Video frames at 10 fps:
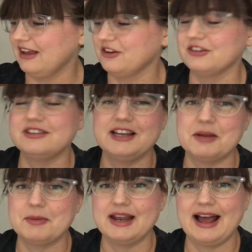and you'll see in
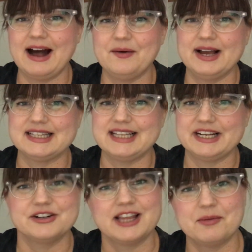a minute how I
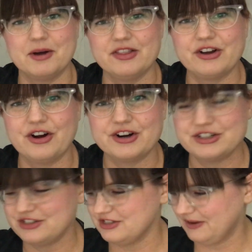layered them on the
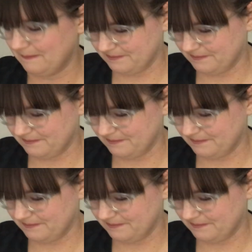cards.